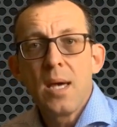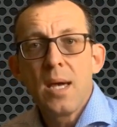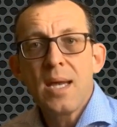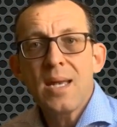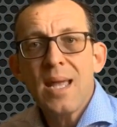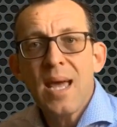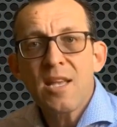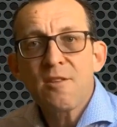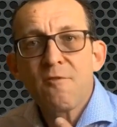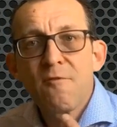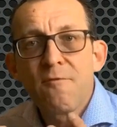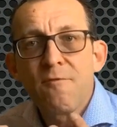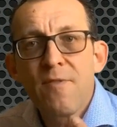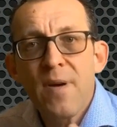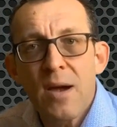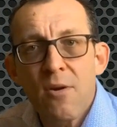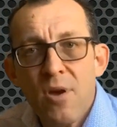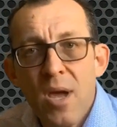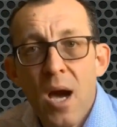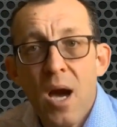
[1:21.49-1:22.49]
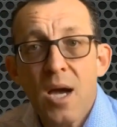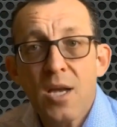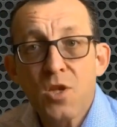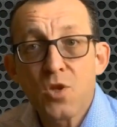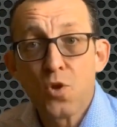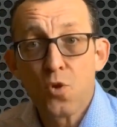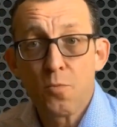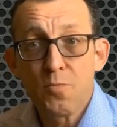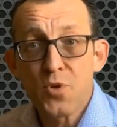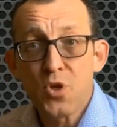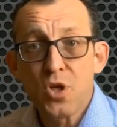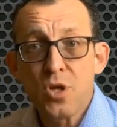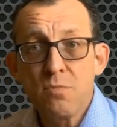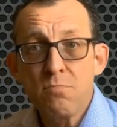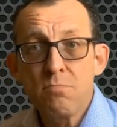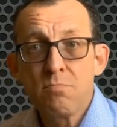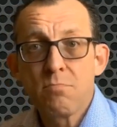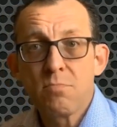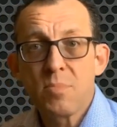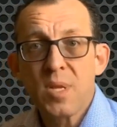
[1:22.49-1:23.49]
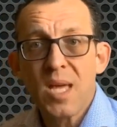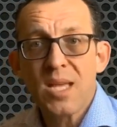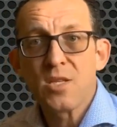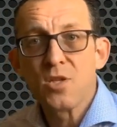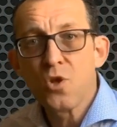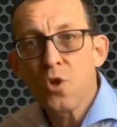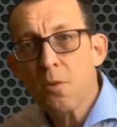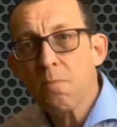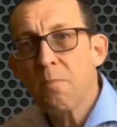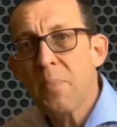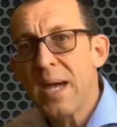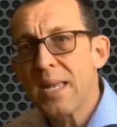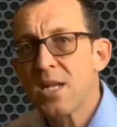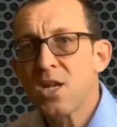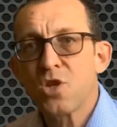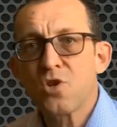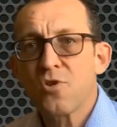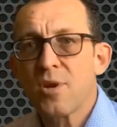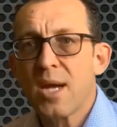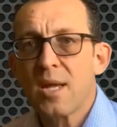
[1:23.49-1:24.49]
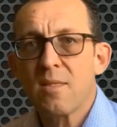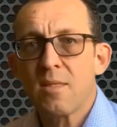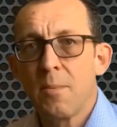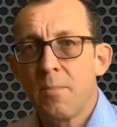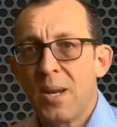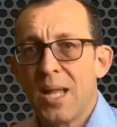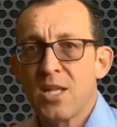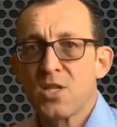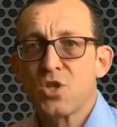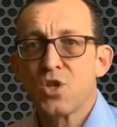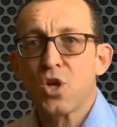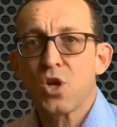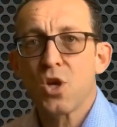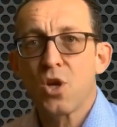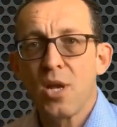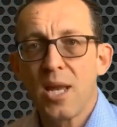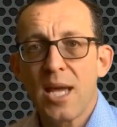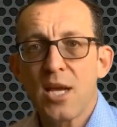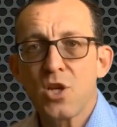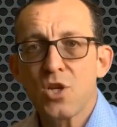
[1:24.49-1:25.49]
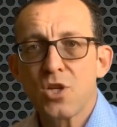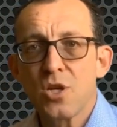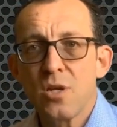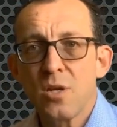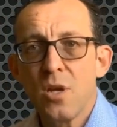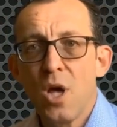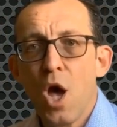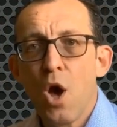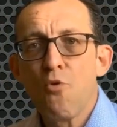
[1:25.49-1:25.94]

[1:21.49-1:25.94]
It has very high sorption, does not penetrate the blood circulation,